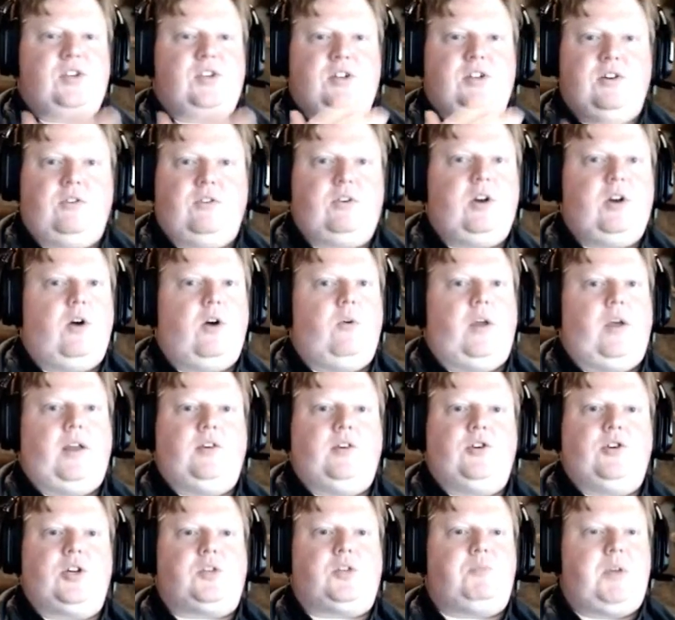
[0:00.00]
still going.
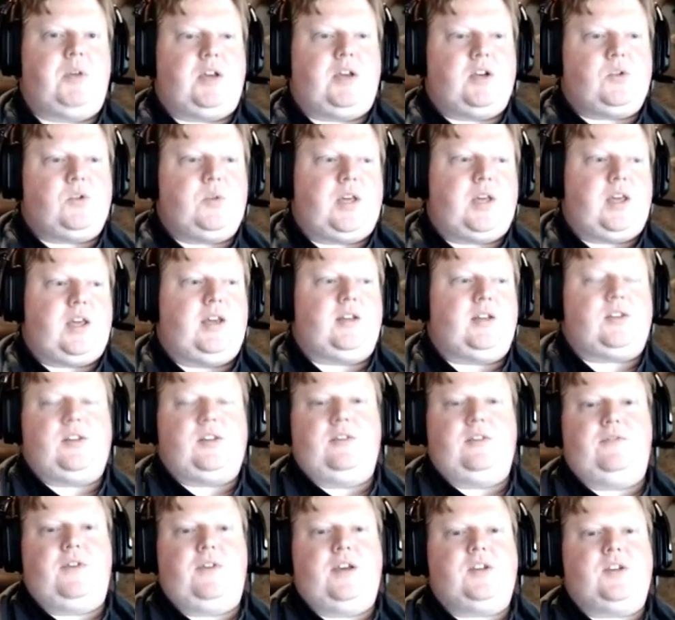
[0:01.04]
Just because we can't
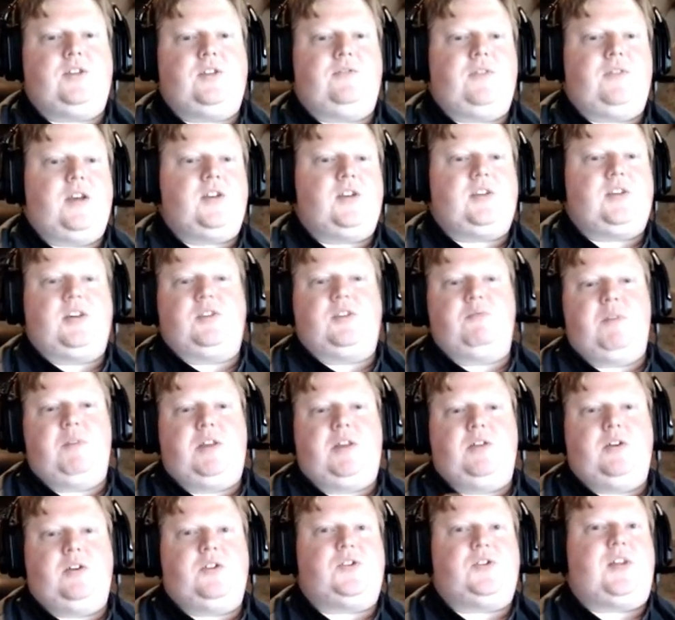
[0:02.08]
see face to face doesn't mean that you